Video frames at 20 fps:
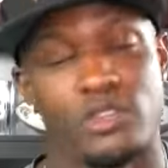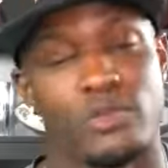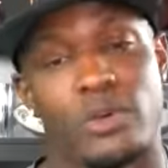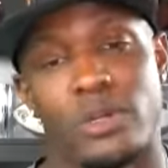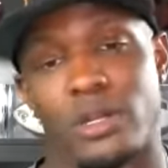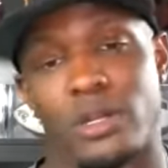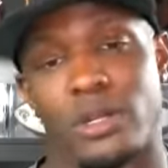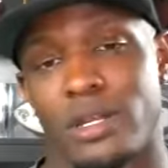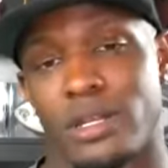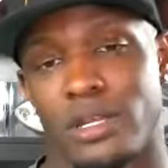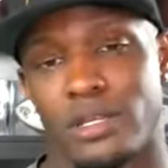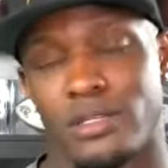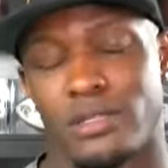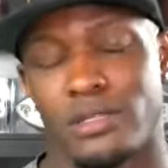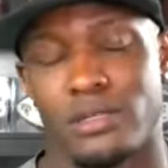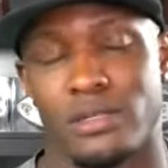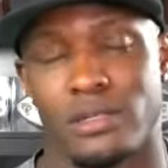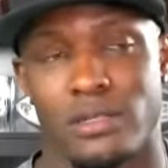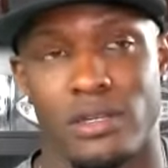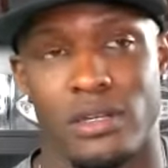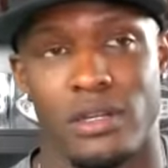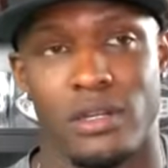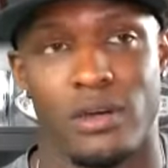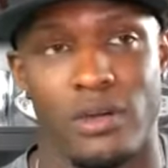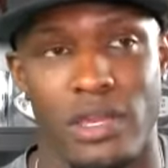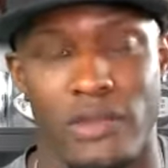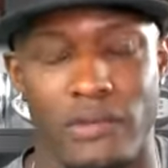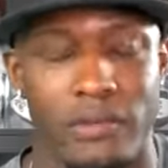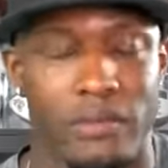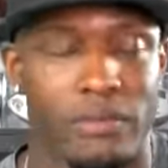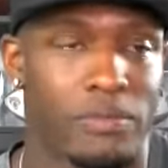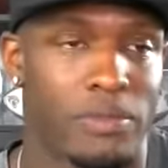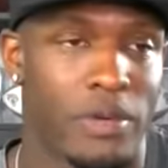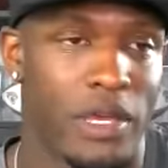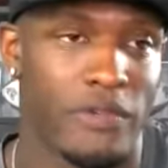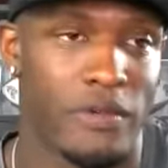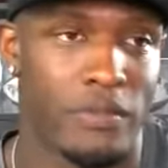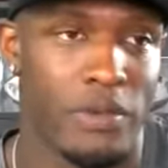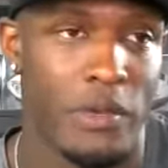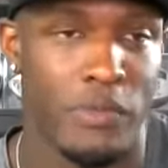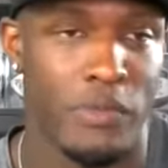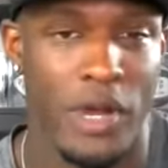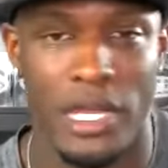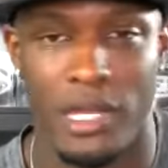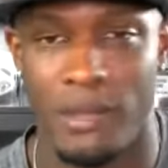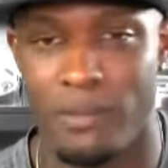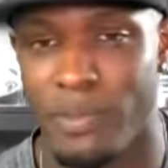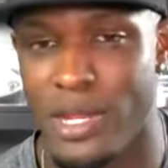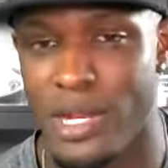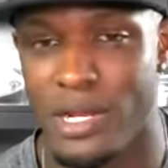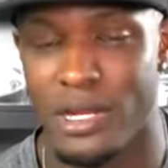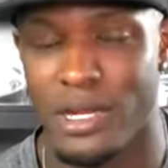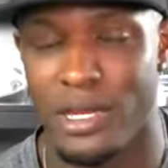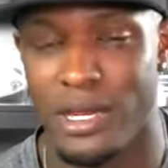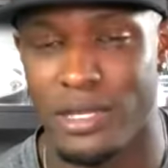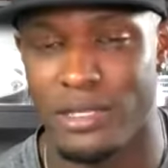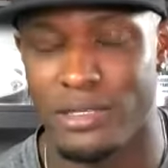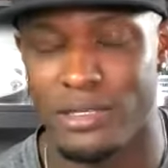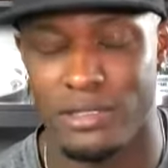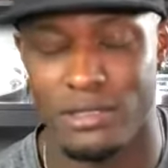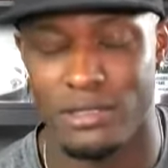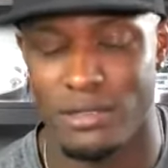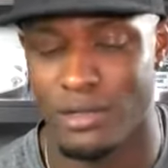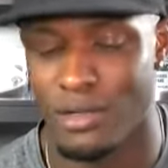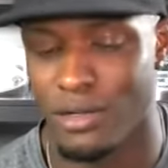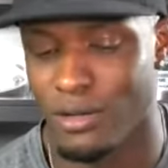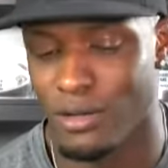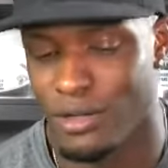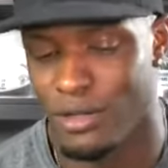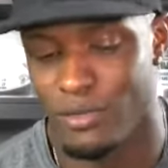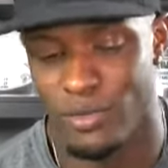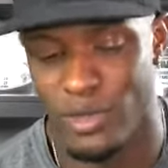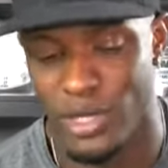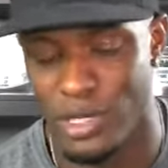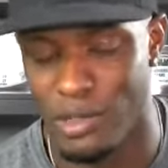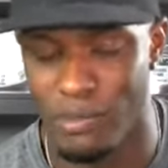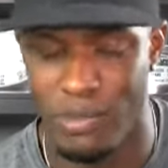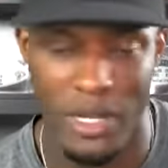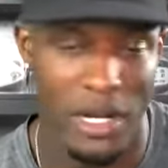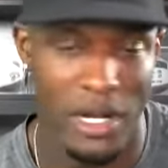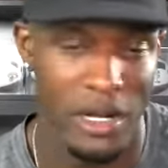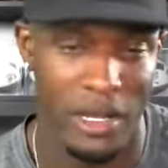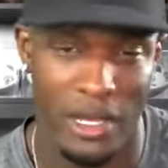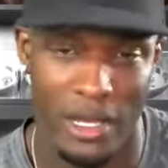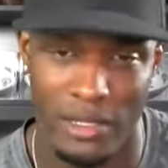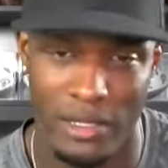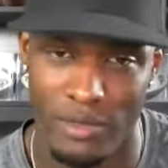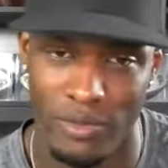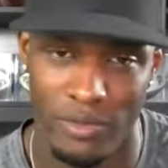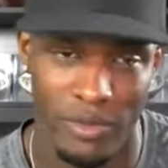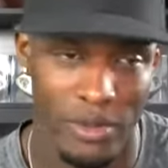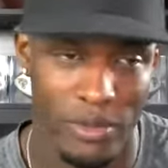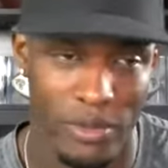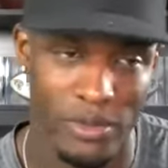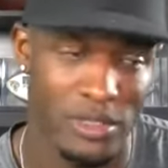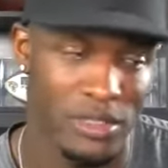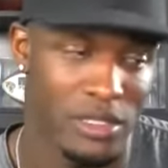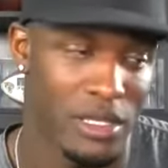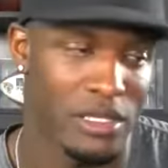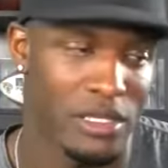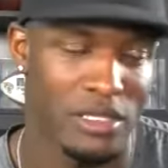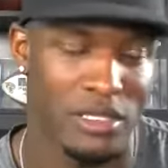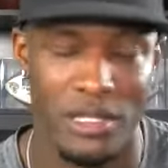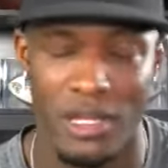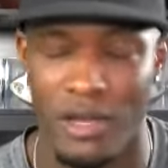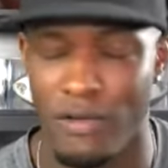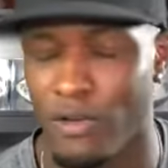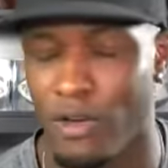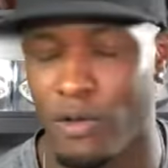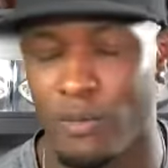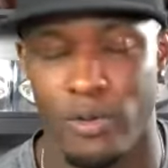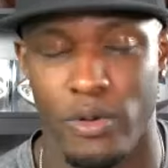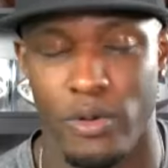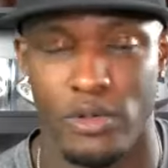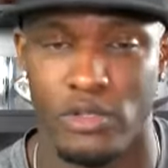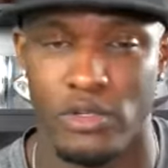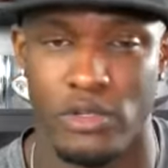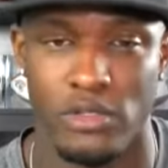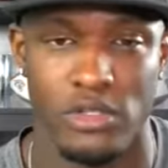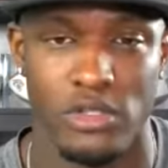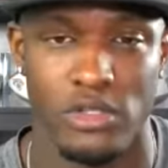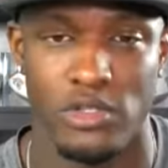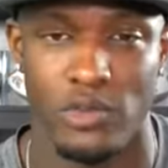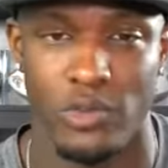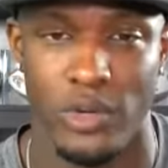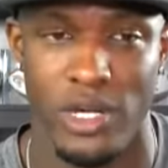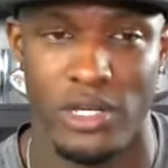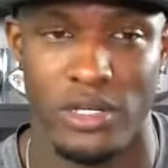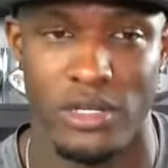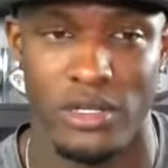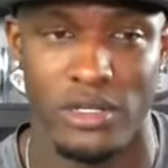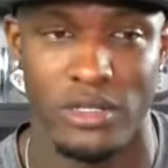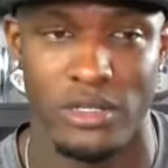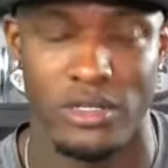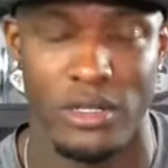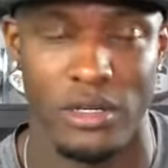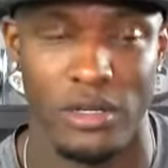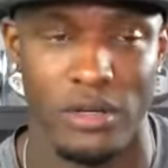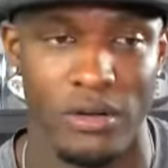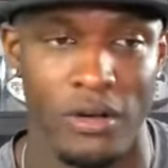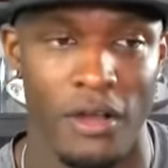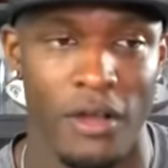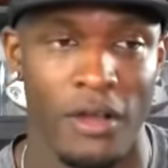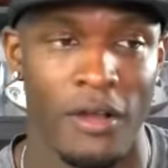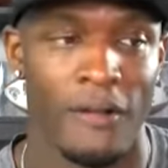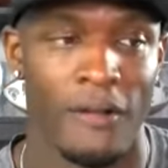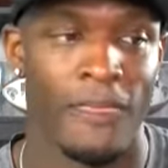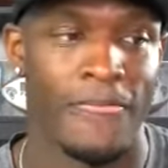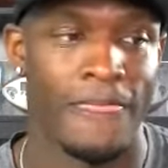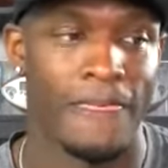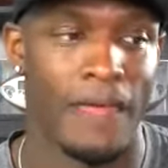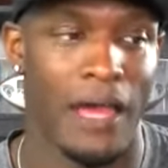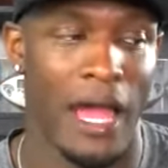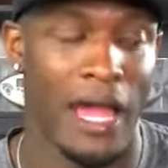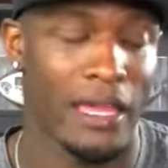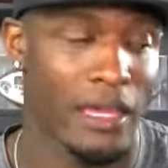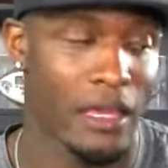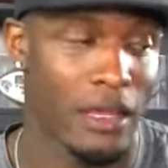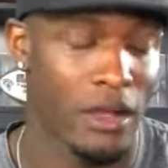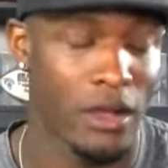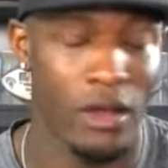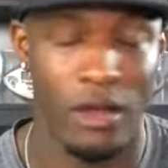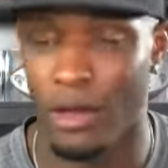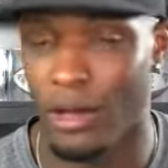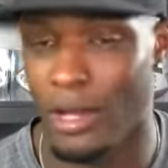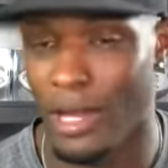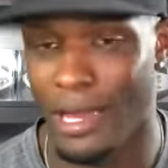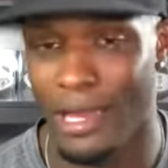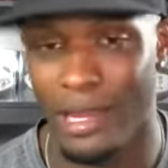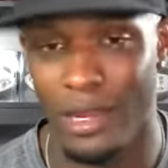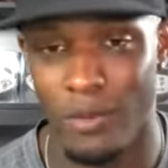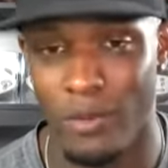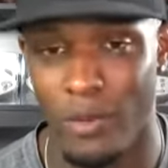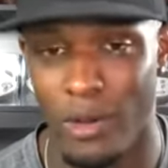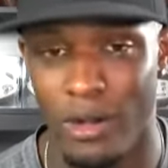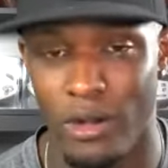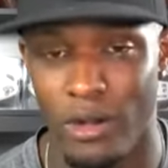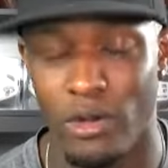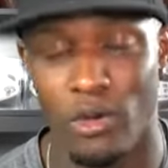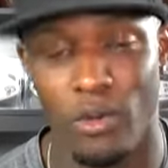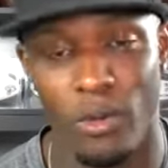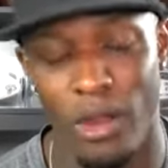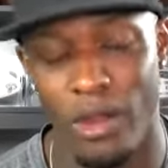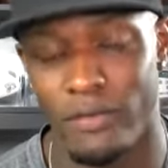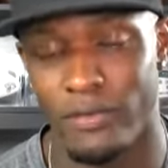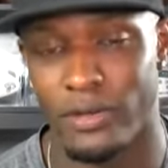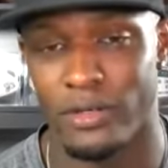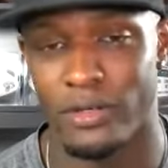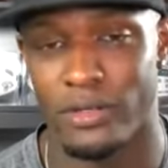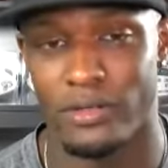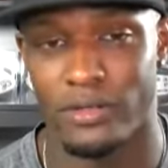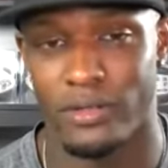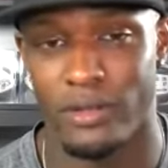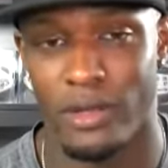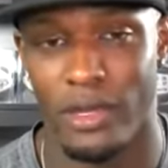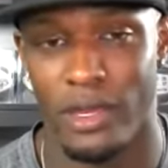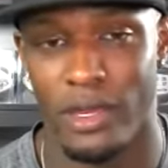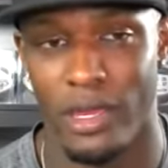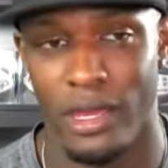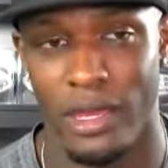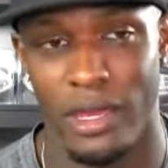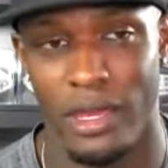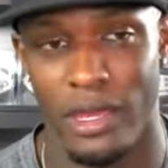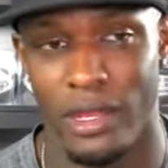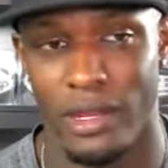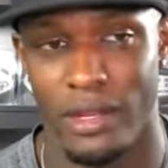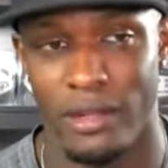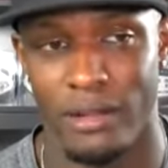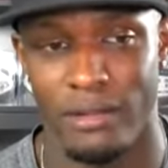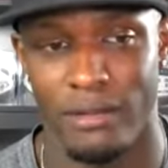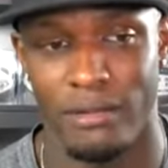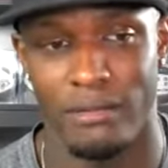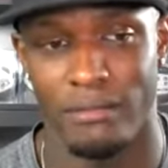what it is. You know, even people I competed against, you know, we competed against. It's never a personal situation. So I can call anyone and whoever, and